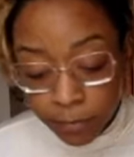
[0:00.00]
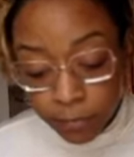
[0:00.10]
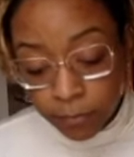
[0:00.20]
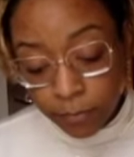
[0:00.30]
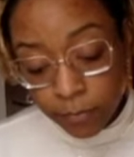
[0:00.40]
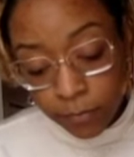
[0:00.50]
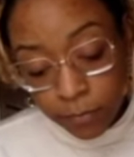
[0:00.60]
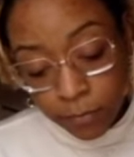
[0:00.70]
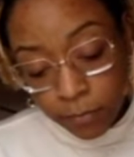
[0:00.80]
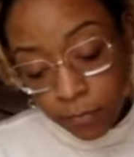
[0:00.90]

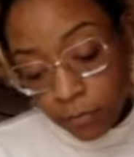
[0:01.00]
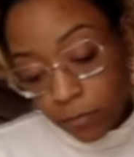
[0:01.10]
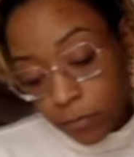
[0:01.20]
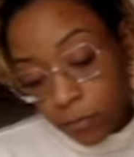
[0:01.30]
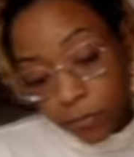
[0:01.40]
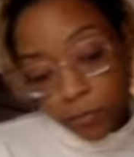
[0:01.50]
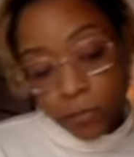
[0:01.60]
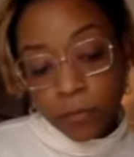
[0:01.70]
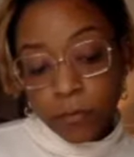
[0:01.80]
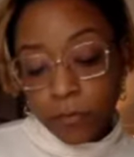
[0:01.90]

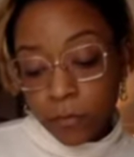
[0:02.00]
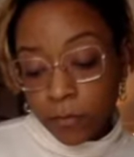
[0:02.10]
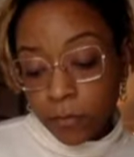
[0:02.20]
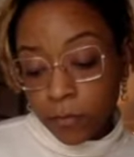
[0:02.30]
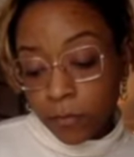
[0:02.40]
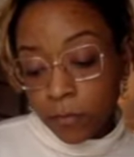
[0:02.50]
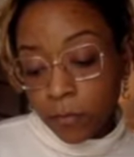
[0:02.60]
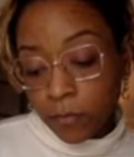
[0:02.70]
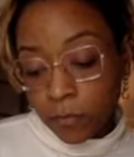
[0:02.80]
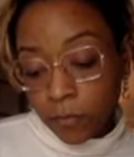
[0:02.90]

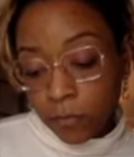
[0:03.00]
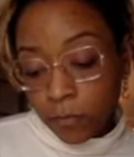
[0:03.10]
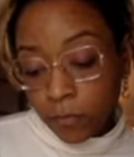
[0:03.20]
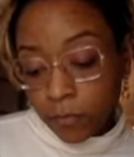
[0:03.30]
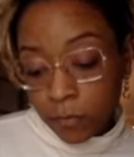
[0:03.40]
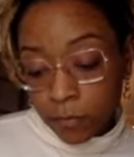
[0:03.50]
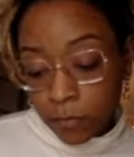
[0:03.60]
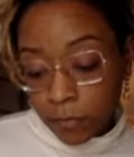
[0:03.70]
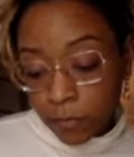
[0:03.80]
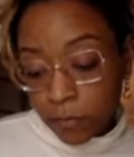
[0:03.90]

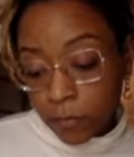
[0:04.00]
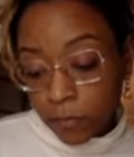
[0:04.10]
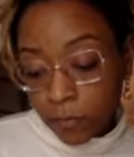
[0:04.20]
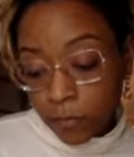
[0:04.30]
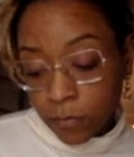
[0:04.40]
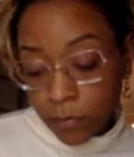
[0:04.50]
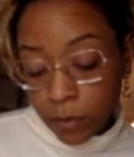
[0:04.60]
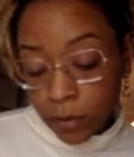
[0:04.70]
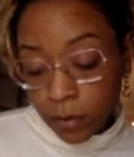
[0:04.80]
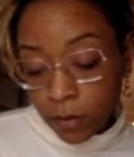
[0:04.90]

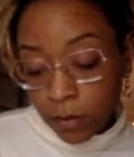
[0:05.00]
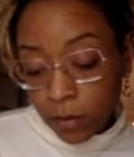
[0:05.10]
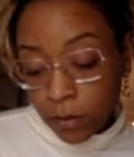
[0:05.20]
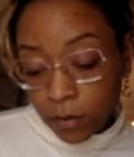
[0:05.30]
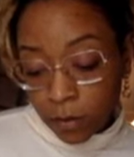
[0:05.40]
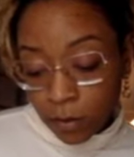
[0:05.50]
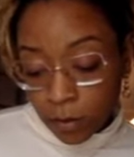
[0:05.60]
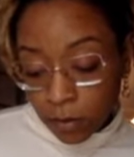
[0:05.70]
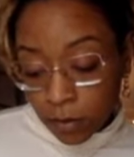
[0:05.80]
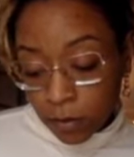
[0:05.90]

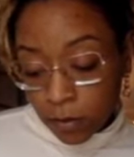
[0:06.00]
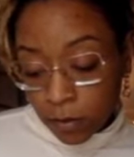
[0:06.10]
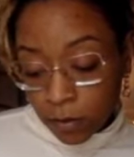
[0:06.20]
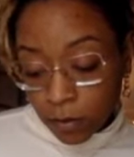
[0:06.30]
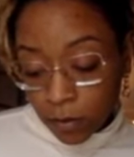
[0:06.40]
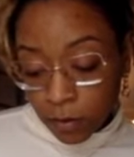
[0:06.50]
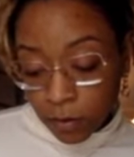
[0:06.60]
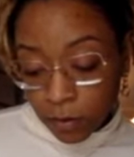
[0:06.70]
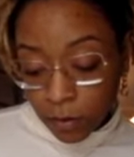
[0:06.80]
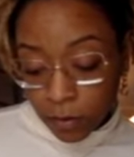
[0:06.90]
No one is speaking in this clip.